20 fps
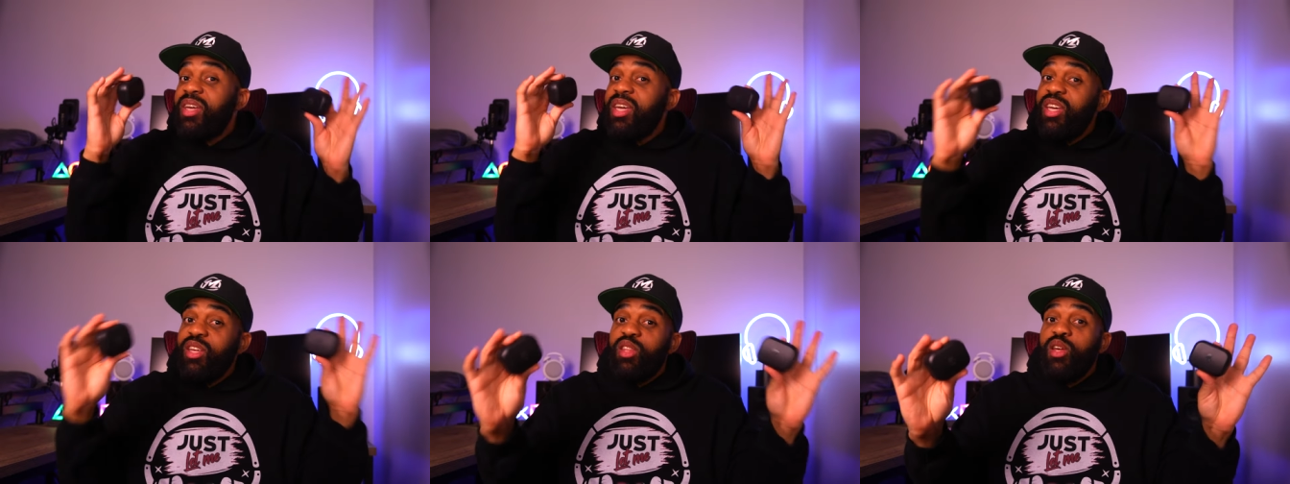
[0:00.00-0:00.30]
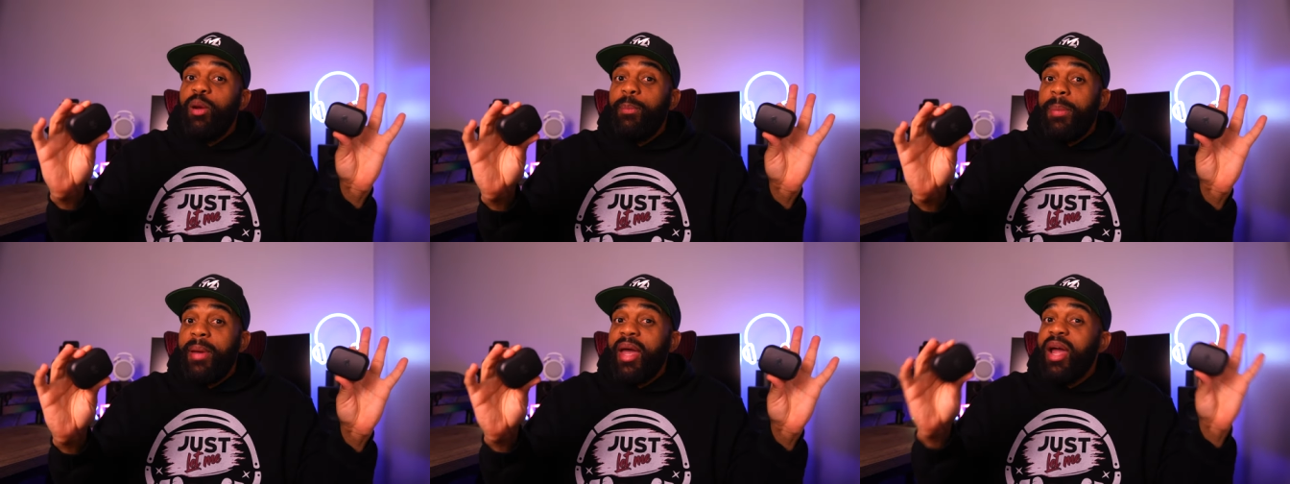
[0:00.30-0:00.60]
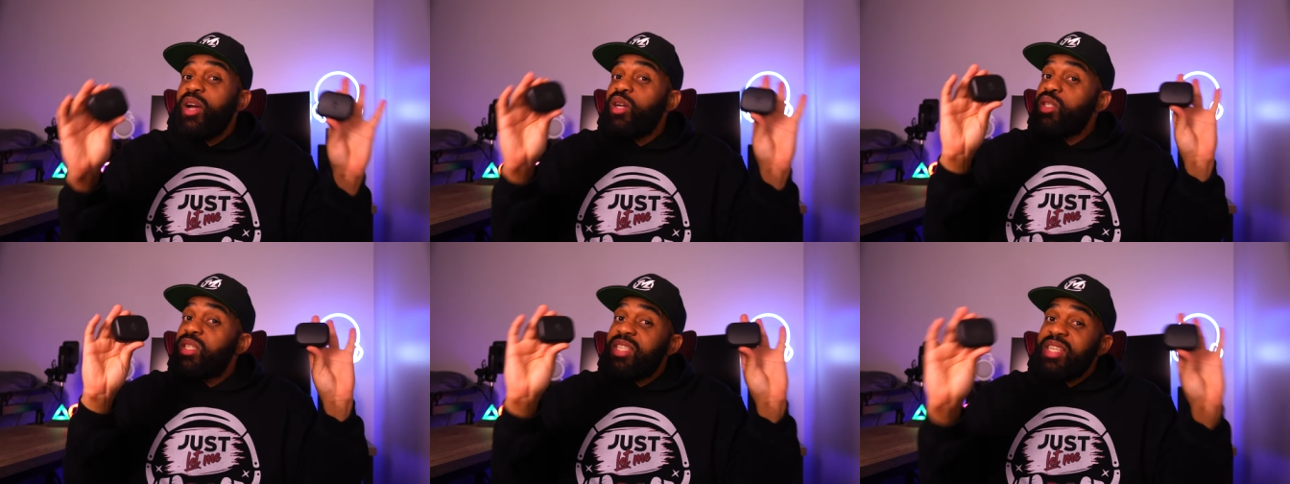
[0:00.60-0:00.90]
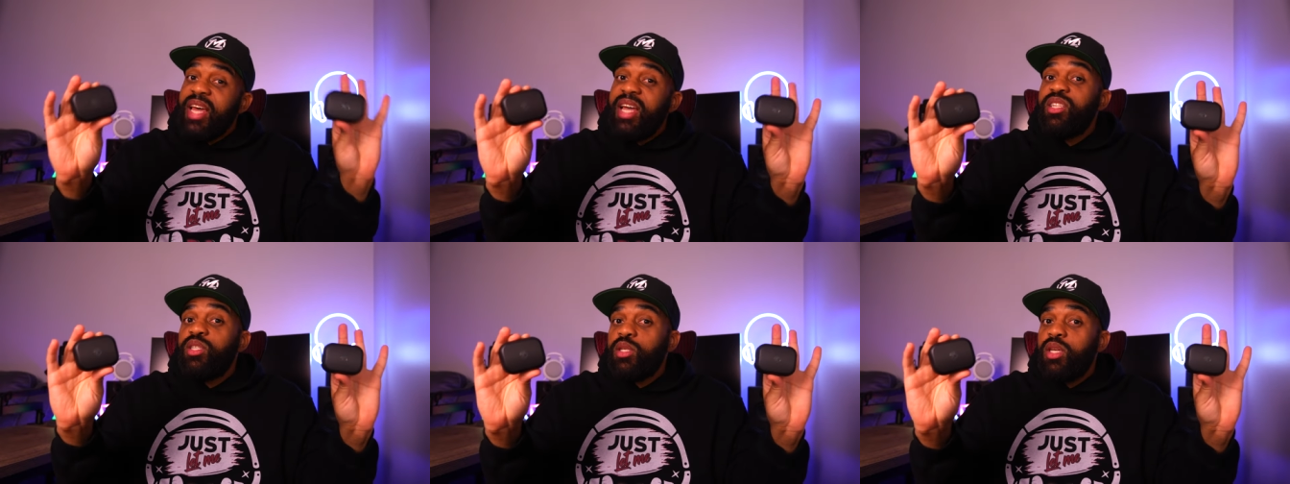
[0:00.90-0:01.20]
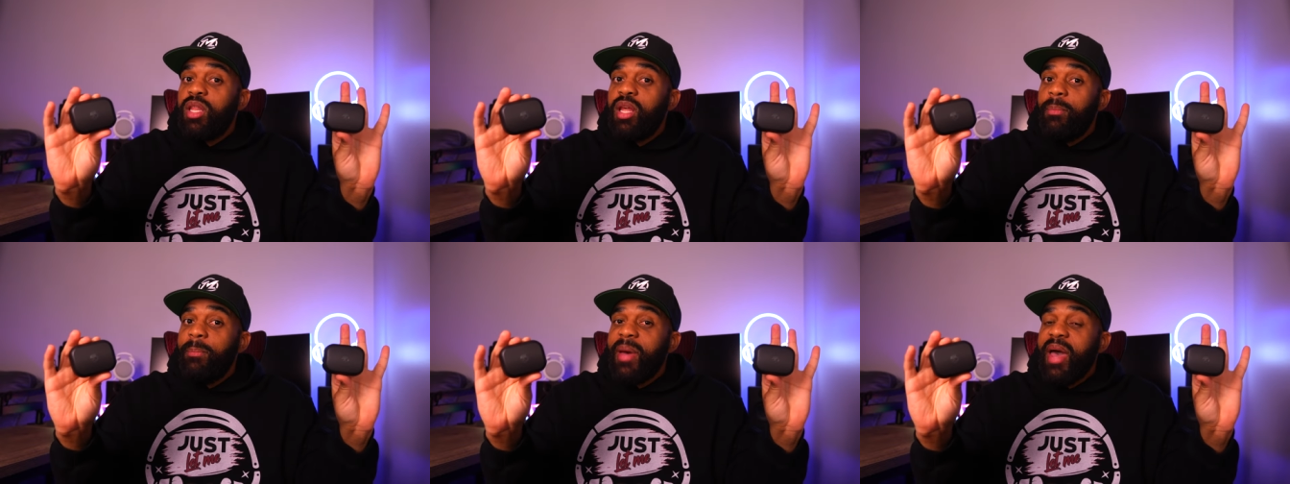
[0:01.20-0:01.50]
either pair set to
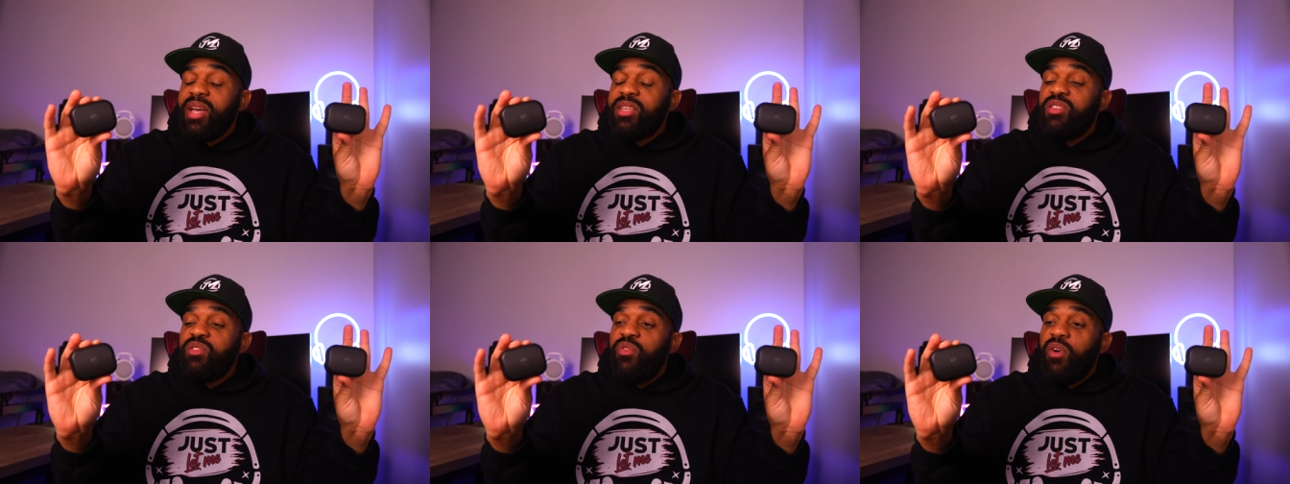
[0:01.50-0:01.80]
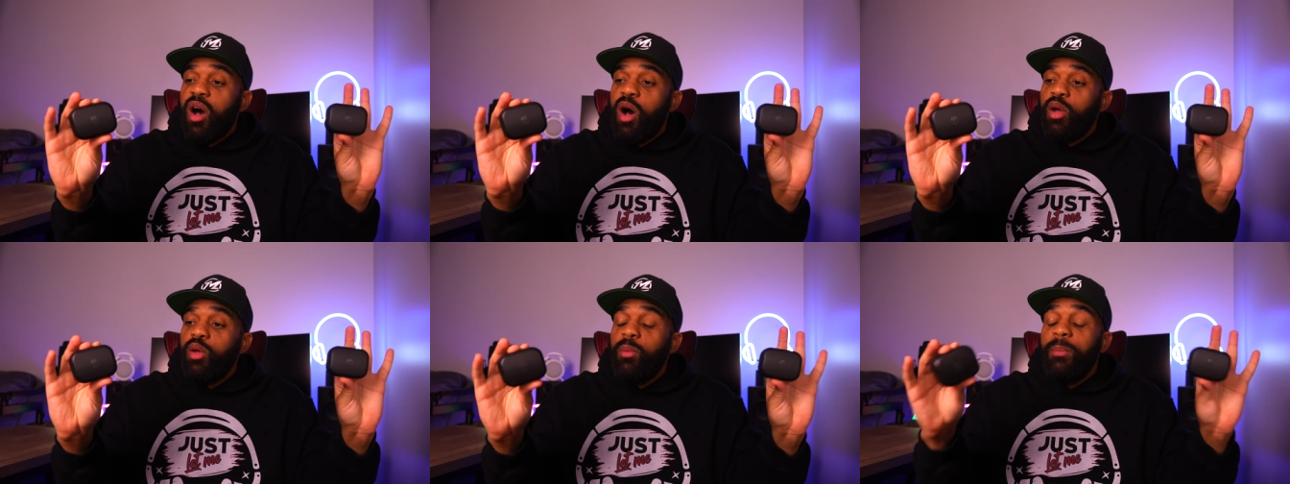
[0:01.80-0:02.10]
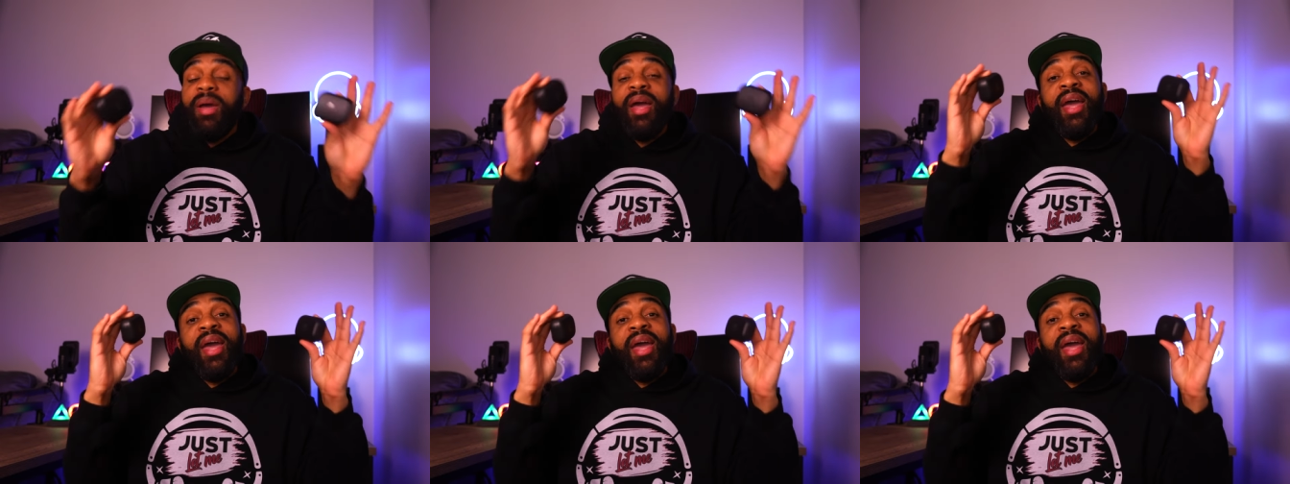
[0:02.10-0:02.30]
the max volume